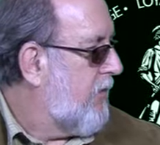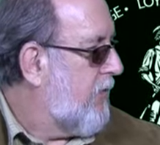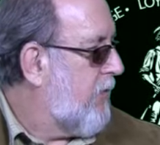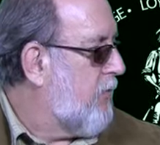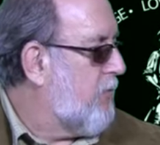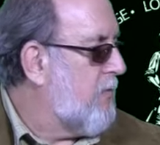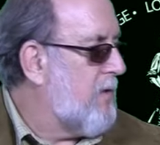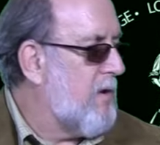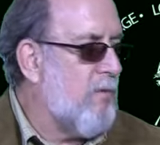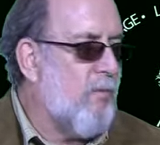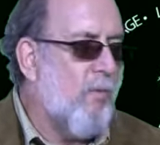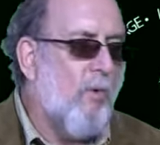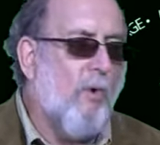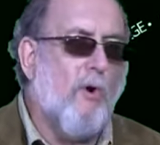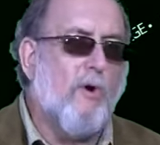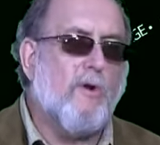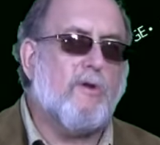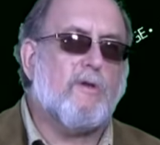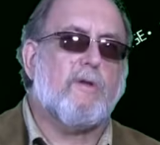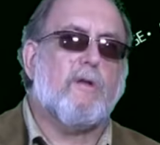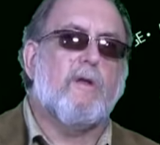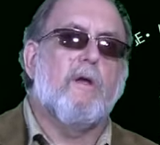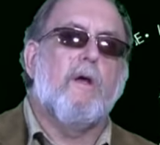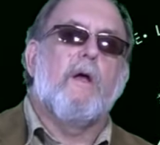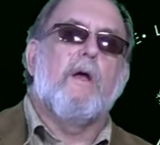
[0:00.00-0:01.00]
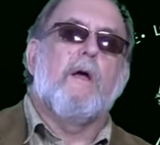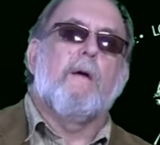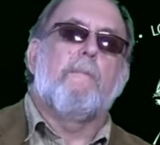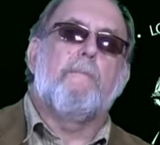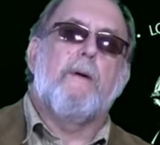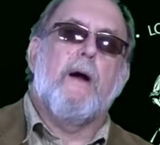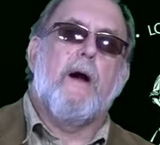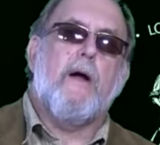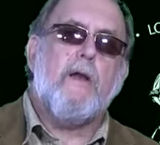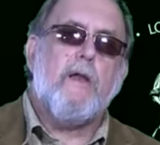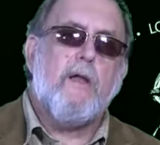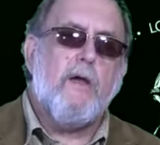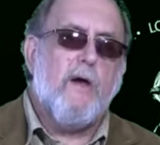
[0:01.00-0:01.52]
Through rewards.
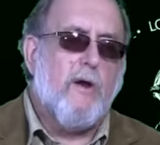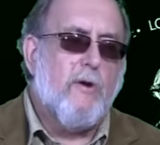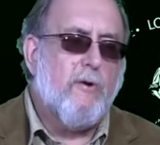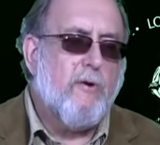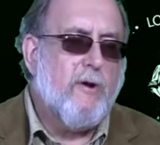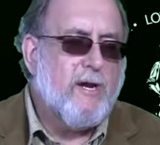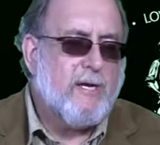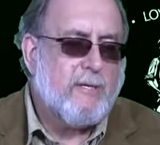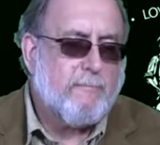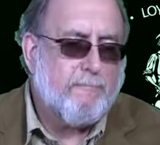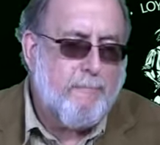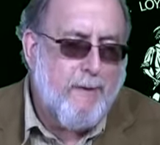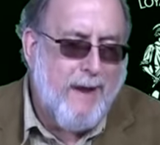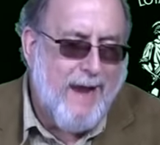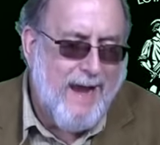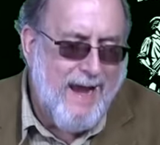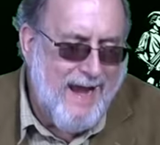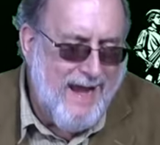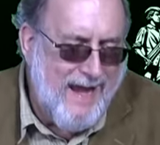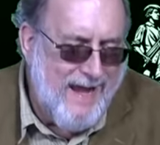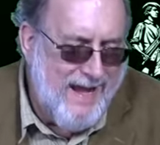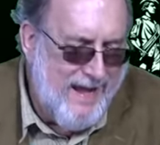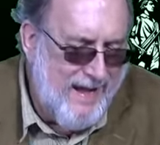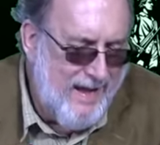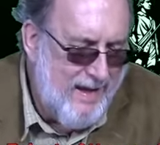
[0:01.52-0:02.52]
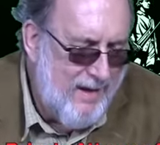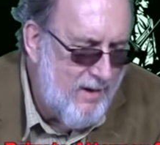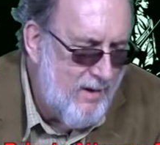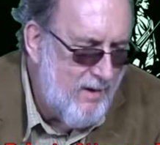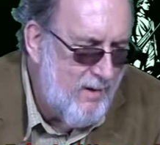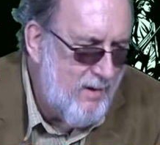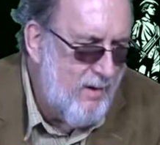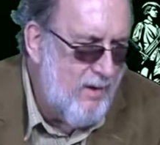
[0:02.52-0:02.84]
Bounty hunter is paid